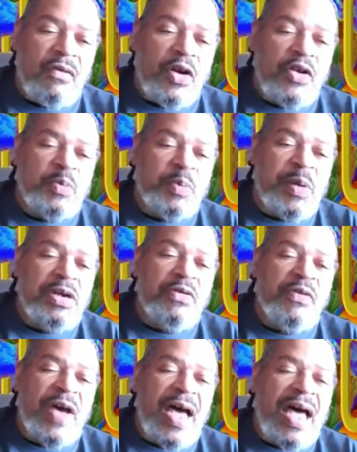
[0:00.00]
First
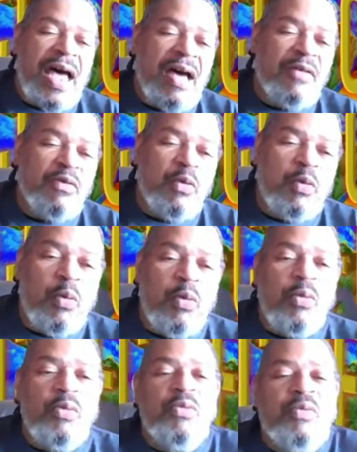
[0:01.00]
Peter five
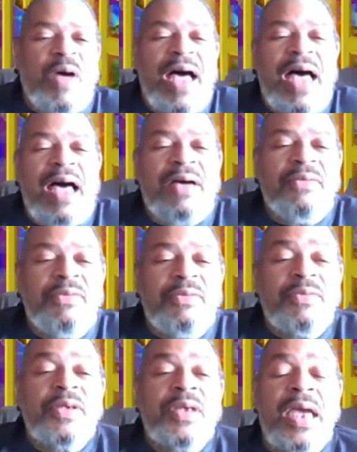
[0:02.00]
five
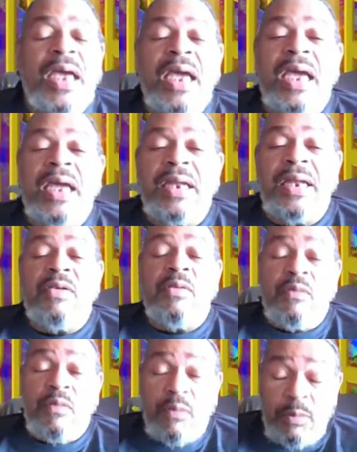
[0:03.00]
and
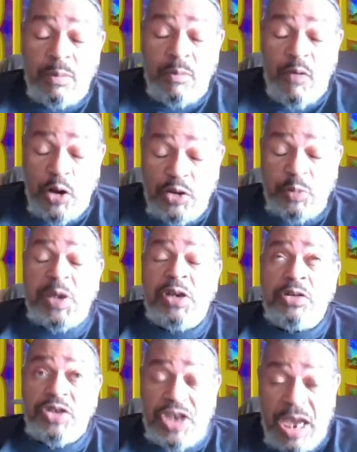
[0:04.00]
First
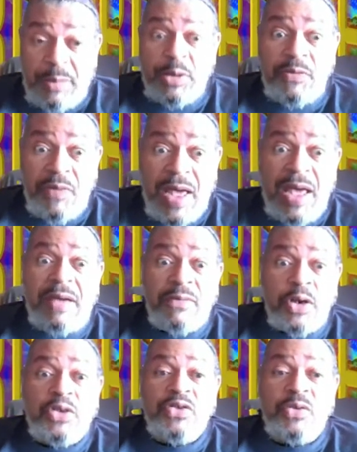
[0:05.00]
Peter chapter five
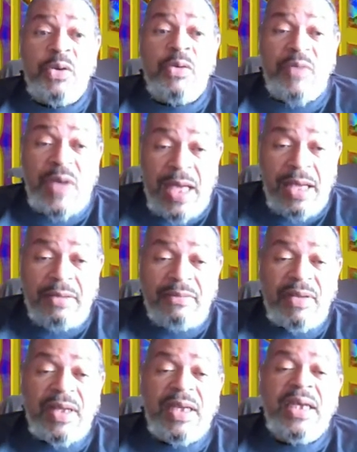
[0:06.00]
verse
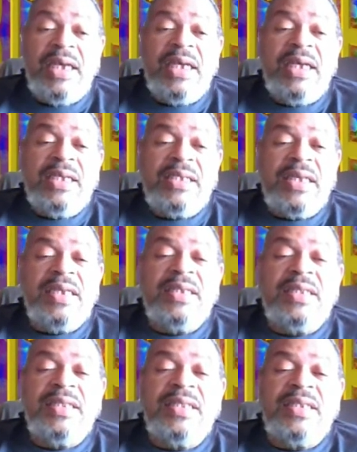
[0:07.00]
five
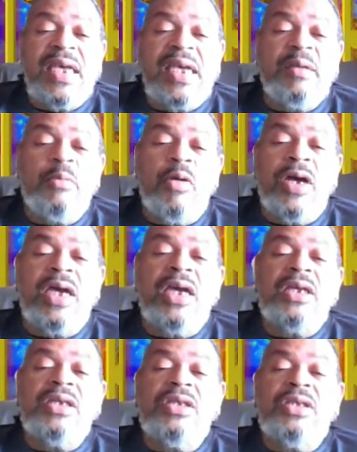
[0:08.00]
says, in the same way,